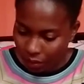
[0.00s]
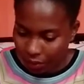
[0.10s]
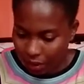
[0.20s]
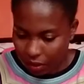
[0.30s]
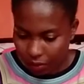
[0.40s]

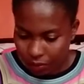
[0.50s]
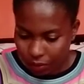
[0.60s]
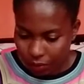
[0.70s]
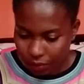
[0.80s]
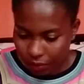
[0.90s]
Pick up
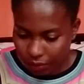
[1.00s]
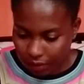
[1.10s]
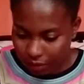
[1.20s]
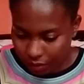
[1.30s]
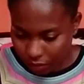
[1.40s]
new, thread
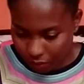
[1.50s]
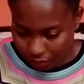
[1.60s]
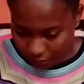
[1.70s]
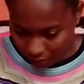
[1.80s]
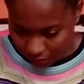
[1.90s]
new,
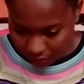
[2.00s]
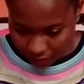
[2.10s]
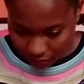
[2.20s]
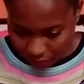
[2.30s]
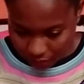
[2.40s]

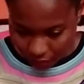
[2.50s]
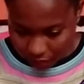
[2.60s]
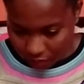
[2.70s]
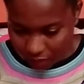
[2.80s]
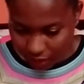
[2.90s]

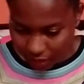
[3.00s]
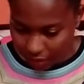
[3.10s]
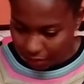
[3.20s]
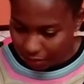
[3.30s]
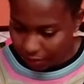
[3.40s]
connect
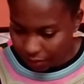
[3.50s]
them.